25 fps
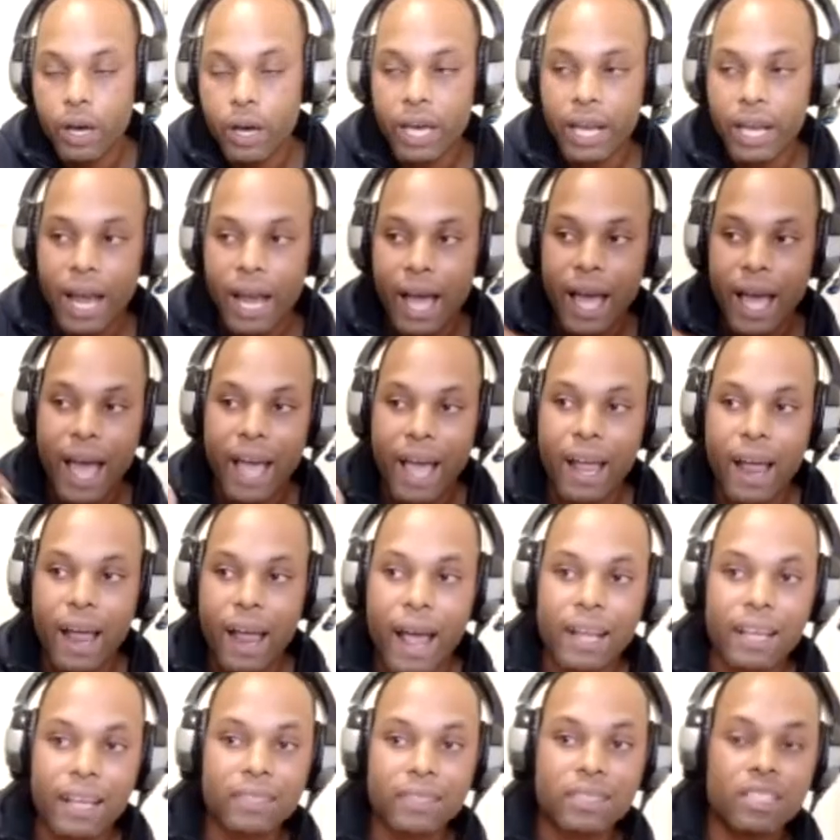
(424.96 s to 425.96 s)
I
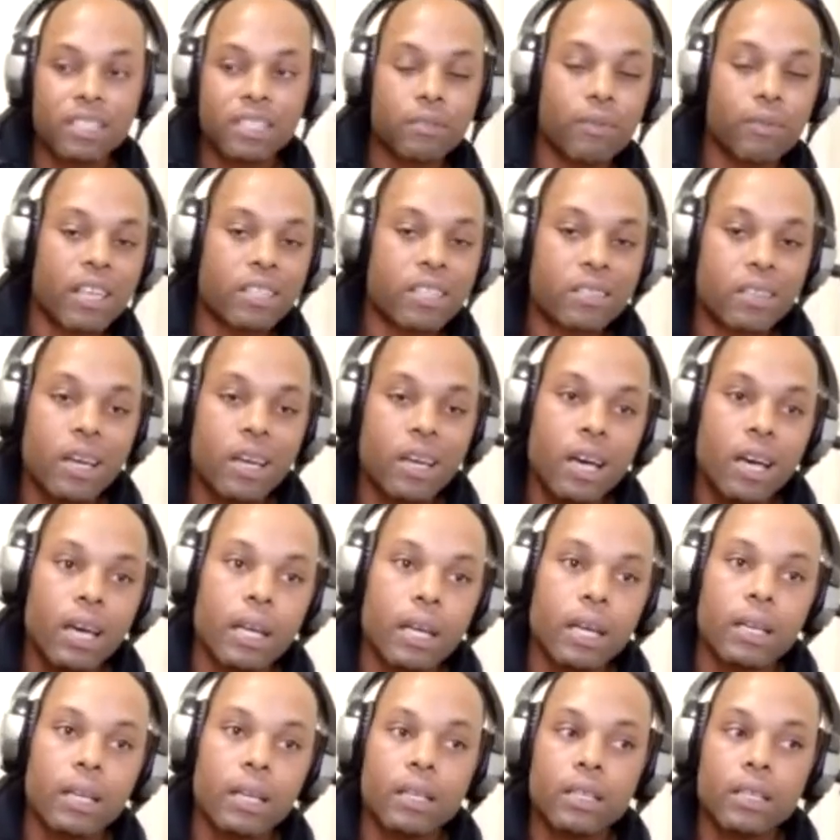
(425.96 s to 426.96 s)
teach my
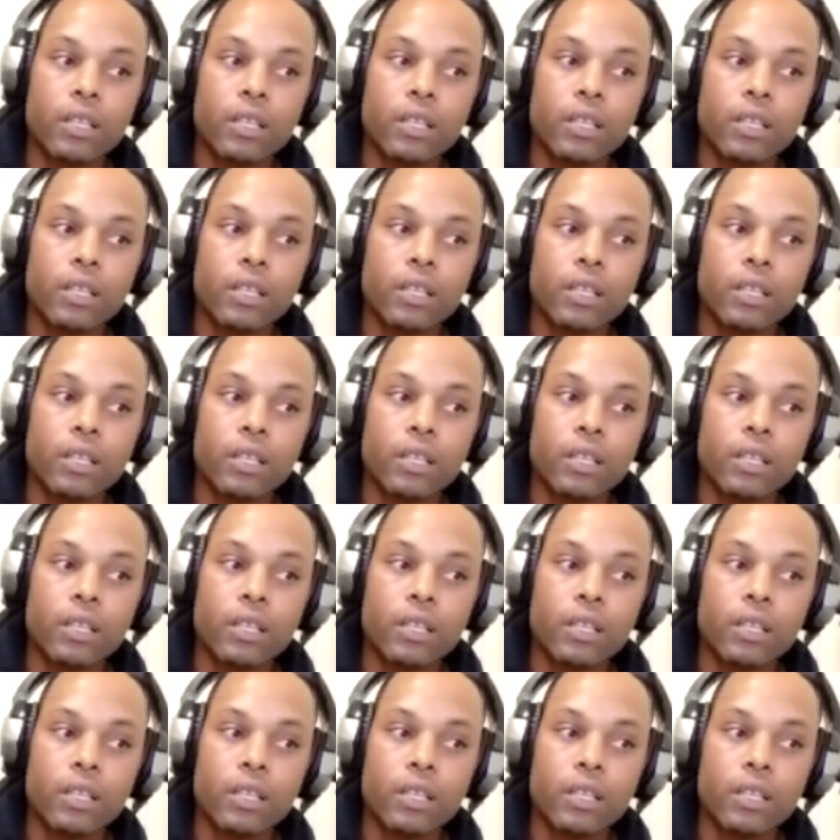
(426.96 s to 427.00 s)
son,